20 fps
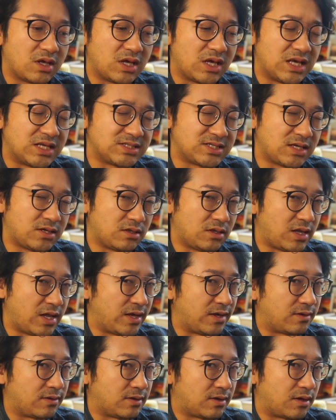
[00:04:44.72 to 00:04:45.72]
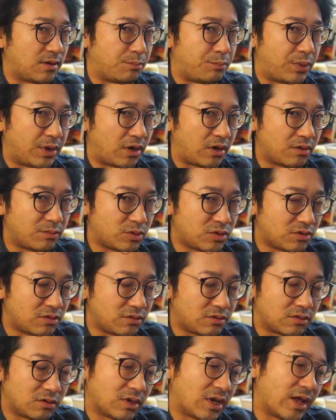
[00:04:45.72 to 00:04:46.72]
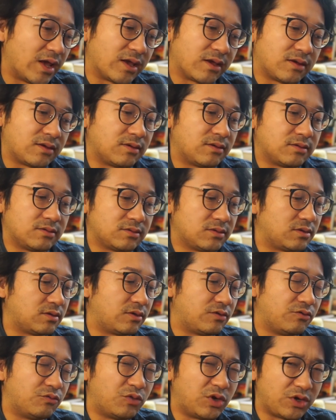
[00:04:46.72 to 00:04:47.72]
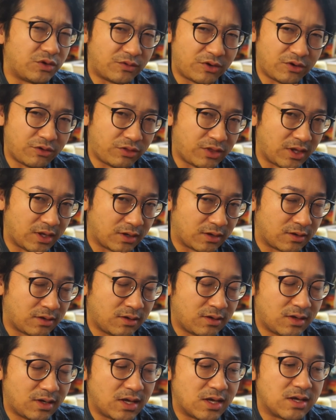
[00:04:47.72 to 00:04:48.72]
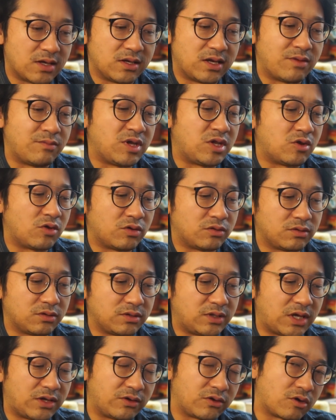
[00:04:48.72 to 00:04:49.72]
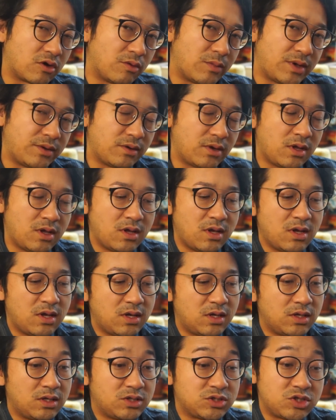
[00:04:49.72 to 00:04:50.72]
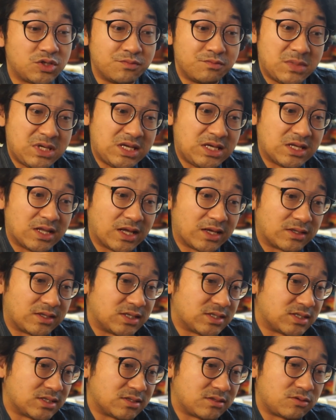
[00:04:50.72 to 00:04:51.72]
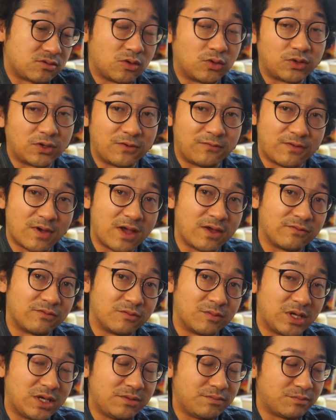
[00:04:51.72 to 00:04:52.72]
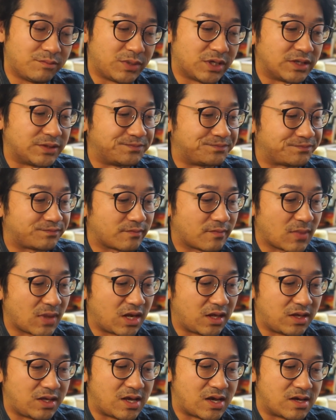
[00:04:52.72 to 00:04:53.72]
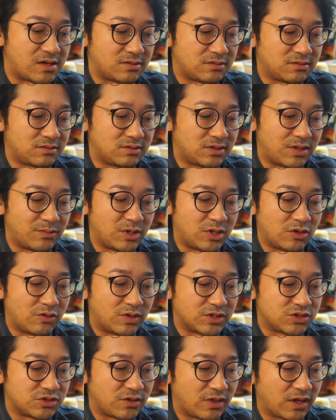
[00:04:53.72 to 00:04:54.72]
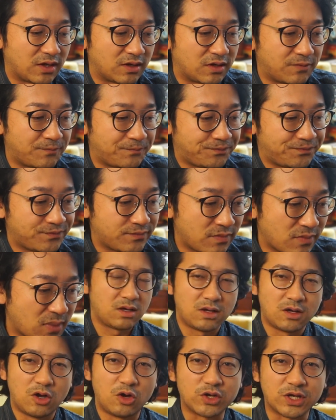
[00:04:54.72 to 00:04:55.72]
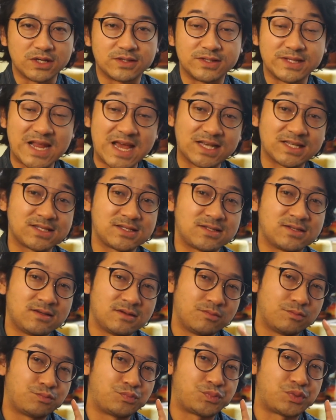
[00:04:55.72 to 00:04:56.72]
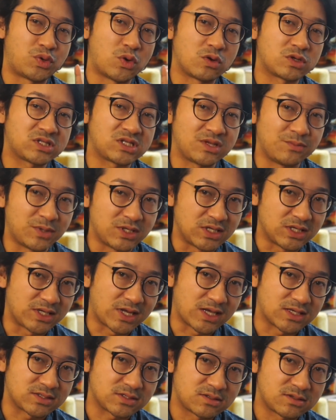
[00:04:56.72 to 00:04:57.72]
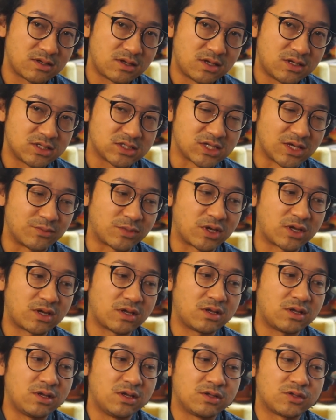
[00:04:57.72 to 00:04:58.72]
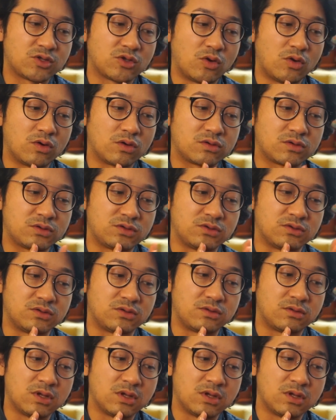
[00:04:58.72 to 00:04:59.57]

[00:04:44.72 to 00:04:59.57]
is it like bearable, or like what do you think? Let me know down in the comment. To me, like this is totally fine for me, but yeah, let me know what you think. Okay, next, proximity test. So I'm gonna talk to